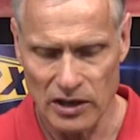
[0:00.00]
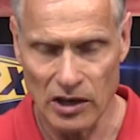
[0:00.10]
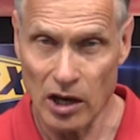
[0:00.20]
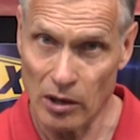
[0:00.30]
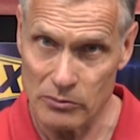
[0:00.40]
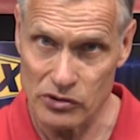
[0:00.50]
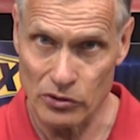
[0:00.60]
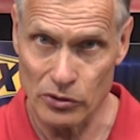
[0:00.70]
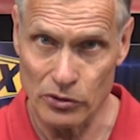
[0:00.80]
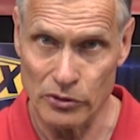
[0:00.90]
Um,
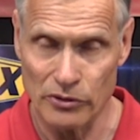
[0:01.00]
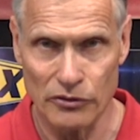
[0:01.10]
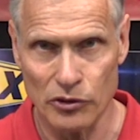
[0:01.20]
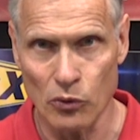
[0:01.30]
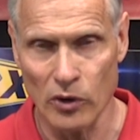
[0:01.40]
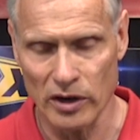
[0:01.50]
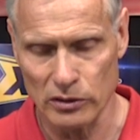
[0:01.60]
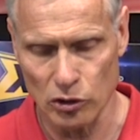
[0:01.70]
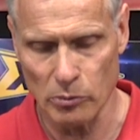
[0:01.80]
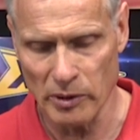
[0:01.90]
so if you want a
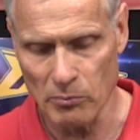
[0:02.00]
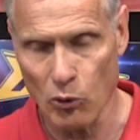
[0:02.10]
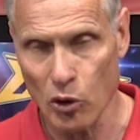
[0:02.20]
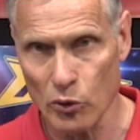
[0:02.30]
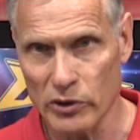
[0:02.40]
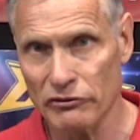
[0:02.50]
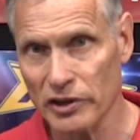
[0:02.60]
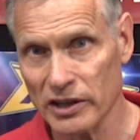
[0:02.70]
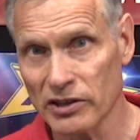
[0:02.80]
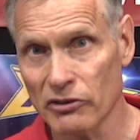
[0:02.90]
little bit more
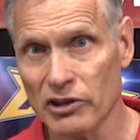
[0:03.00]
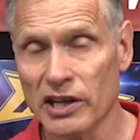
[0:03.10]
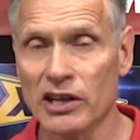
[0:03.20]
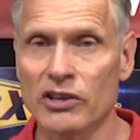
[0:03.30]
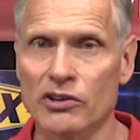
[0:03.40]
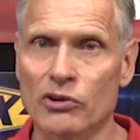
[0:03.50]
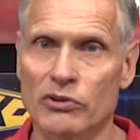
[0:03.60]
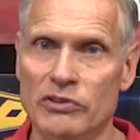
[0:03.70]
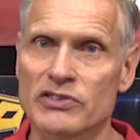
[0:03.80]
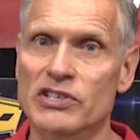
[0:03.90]
reflectivity, you know,
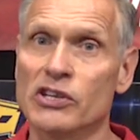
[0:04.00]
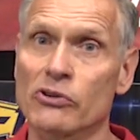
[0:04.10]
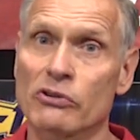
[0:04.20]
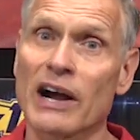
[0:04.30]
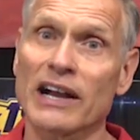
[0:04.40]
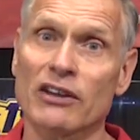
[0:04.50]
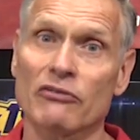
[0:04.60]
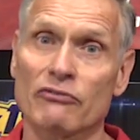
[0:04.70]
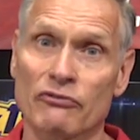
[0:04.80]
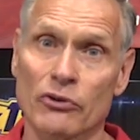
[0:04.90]
to see your rocket
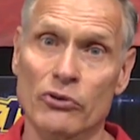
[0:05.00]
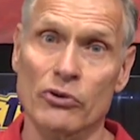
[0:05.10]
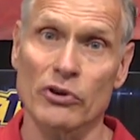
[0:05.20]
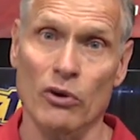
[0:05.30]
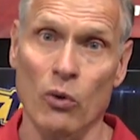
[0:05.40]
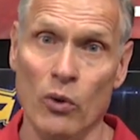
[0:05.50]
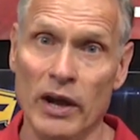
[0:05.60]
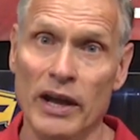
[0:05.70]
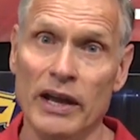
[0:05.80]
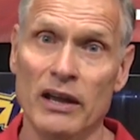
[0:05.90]
further
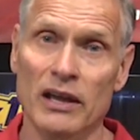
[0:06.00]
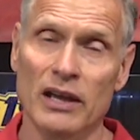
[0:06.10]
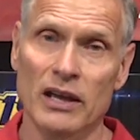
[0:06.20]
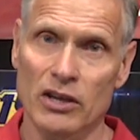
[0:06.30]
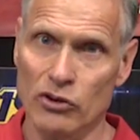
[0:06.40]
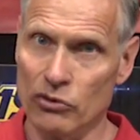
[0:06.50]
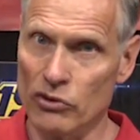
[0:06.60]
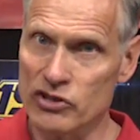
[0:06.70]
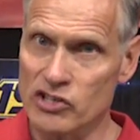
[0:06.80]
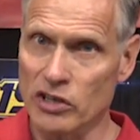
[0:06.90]
away, you know,
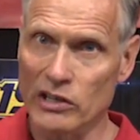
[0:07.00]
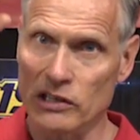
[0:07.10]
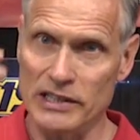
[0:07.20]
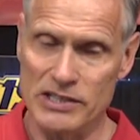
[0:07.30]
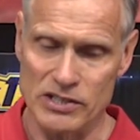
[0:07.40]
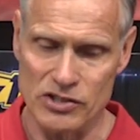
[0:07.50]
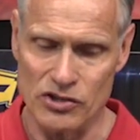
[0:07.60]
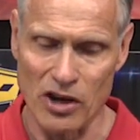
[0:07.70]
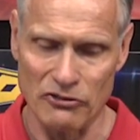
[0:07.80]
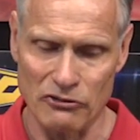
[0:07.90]
the sun glistens off